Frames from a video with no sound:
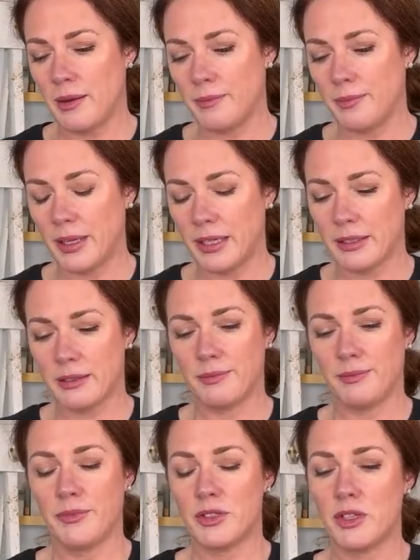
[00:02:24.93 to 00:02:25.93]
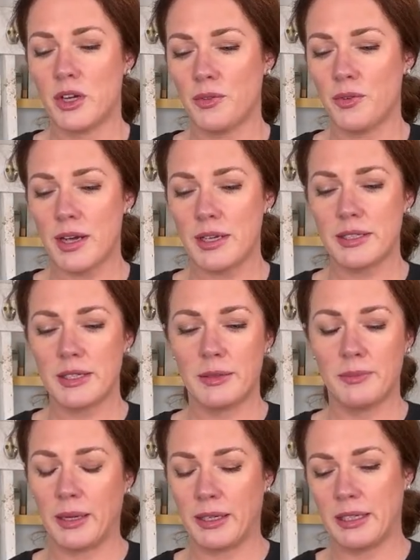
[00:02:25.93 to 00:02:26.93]
like snow frosted,
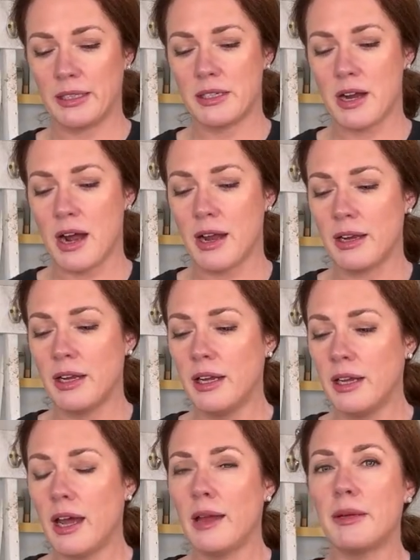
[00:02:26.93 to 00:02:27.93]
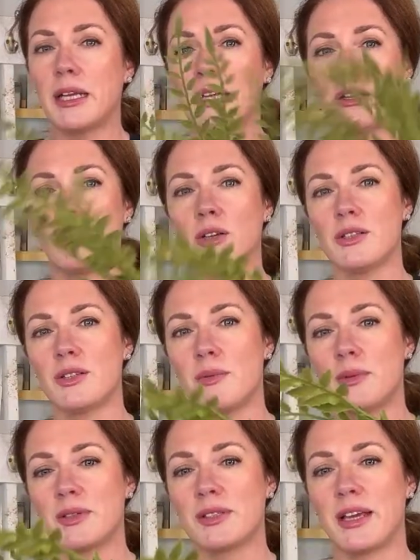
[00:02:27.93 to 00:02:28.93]
but it's not. I mean, it looks
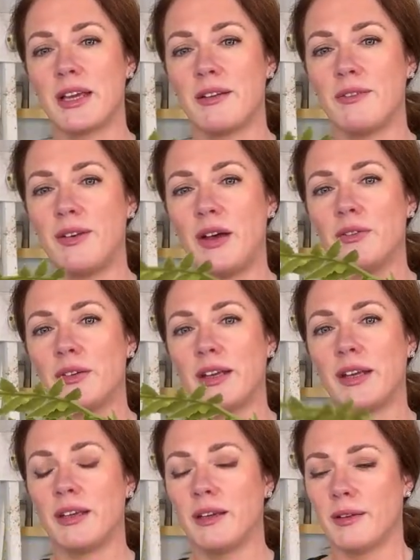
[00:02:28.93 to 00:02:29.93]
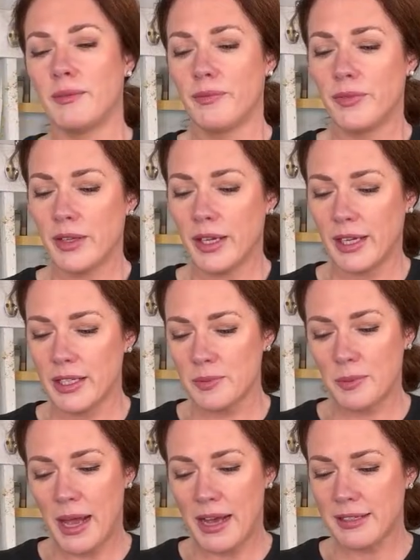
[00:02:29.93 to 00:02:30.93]
almost like velvety. It's
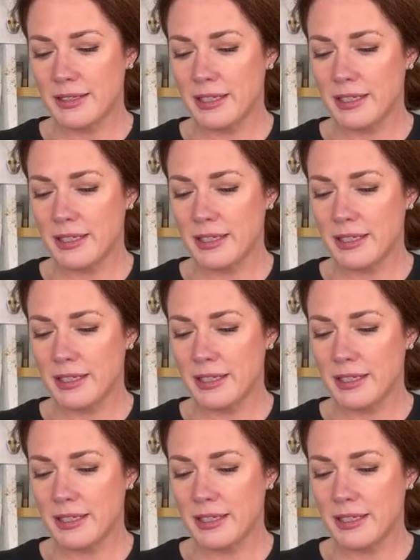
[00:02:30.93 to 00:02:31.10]
plastic.